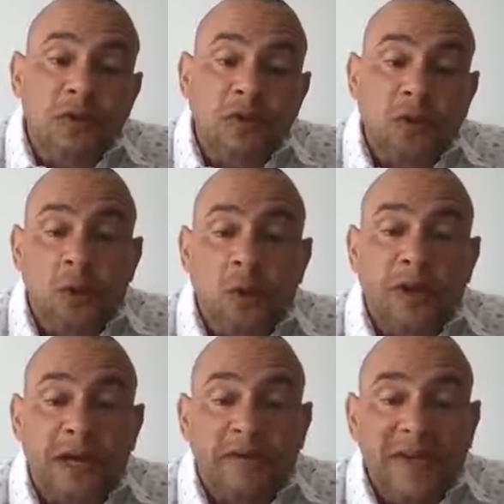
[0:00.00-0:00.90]
floor, we're
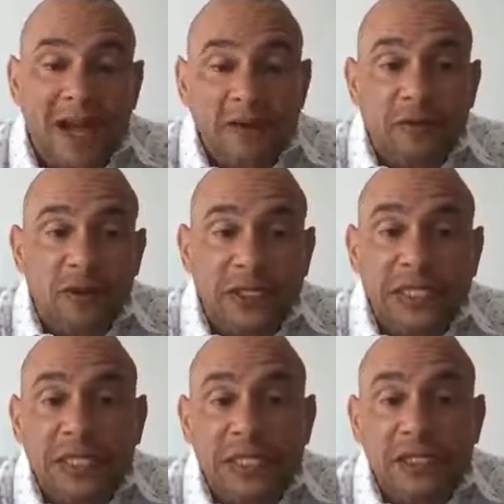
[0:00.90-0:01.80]
going to have 9-foot
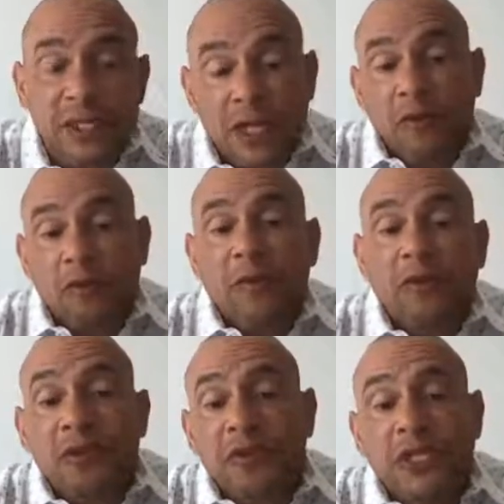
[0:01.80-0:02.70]
ceilings. From the
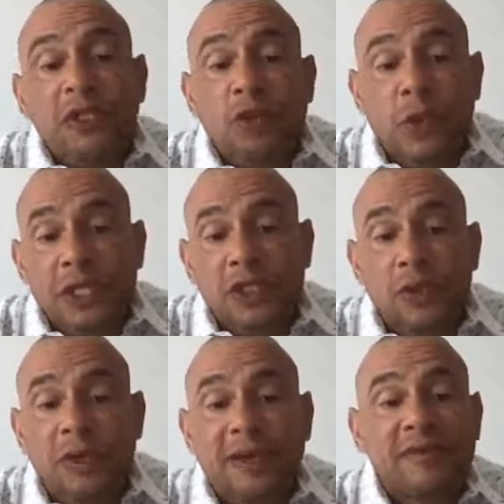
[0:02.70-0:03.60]
15 to 22,
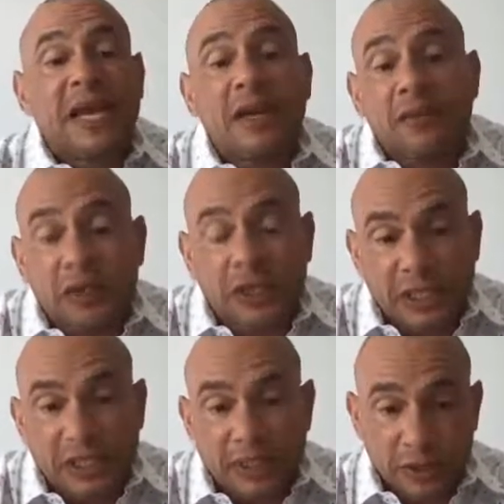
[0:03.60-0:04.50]
we're going to have 10-foot
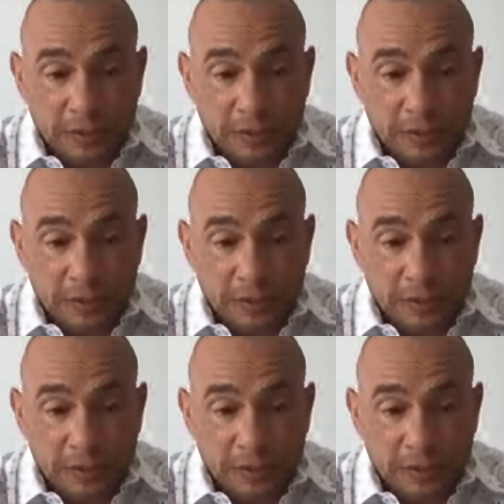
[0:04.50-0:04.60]
ceilings.